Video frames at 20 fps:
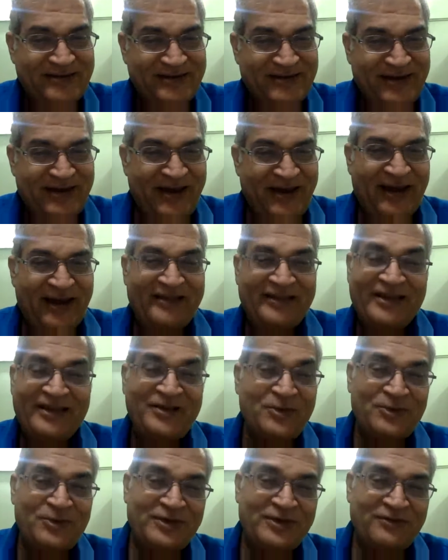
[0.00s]
And they
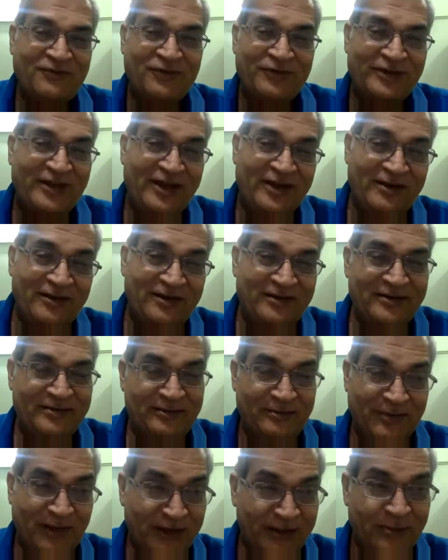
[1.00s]
use it for their,
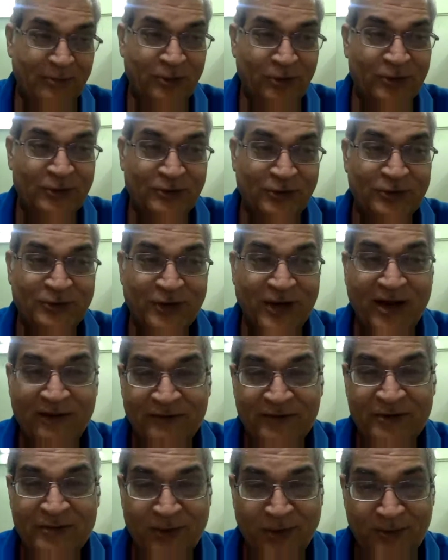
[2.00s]
other brokers also have this
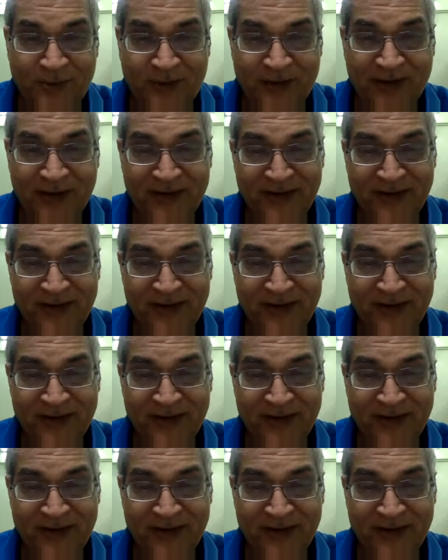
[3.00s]
property.